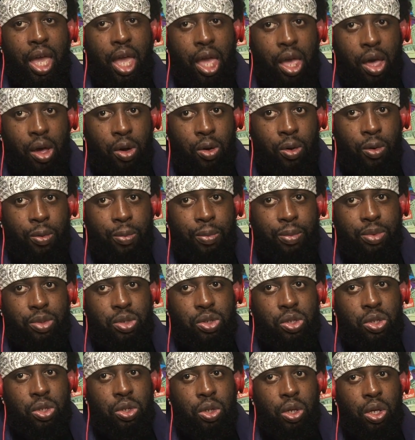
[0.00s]
help
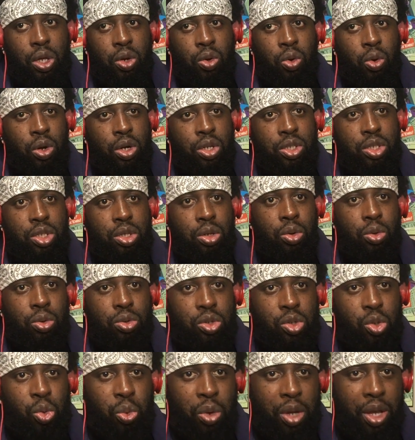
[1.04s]
in order to
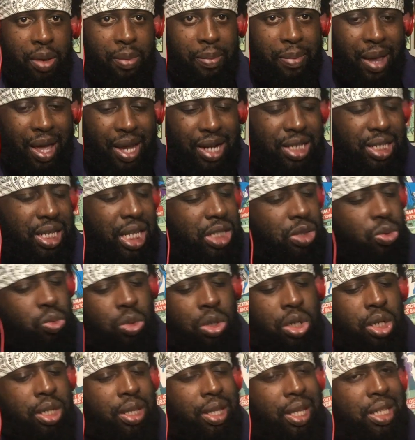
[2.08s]
win battles. That's
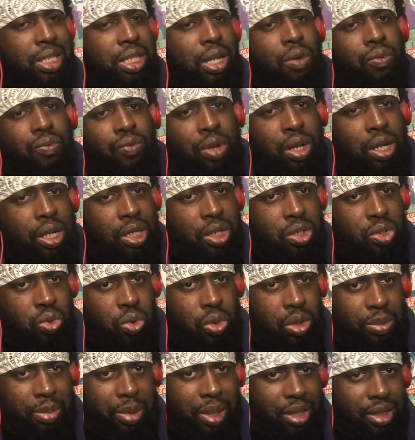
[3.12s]
one of the things I really
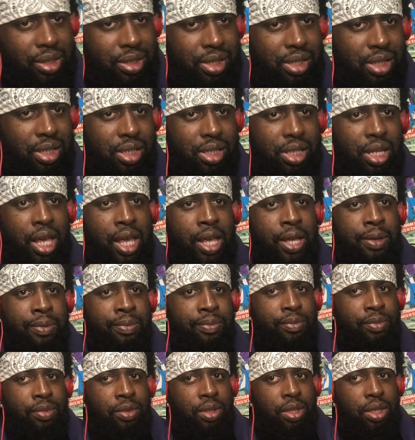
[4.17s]
enjoyed about this season.
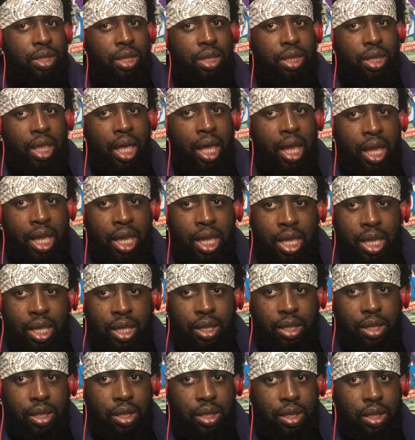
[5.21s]
They
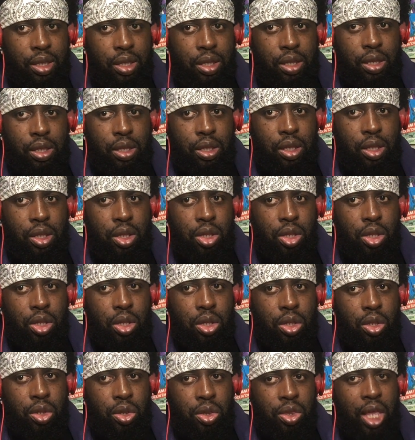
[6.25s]

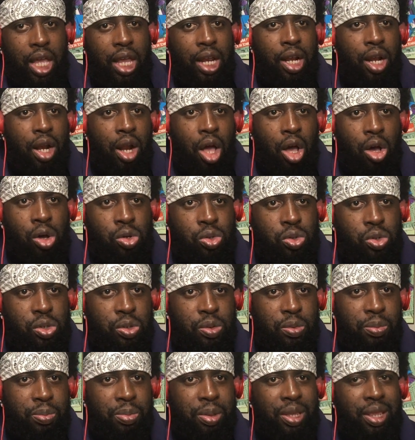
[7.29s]

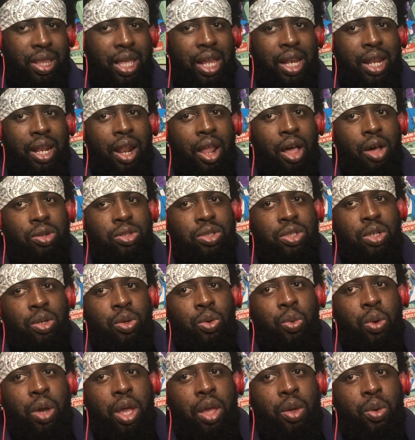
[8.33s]
lost, but they lost in a
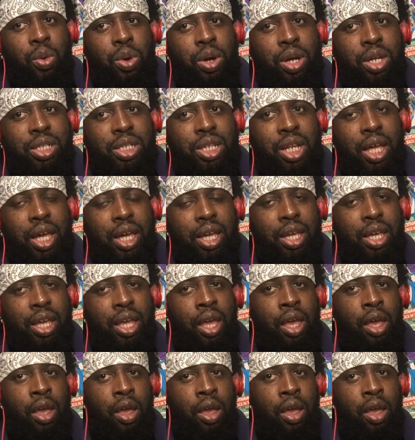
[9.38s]
way where it's like,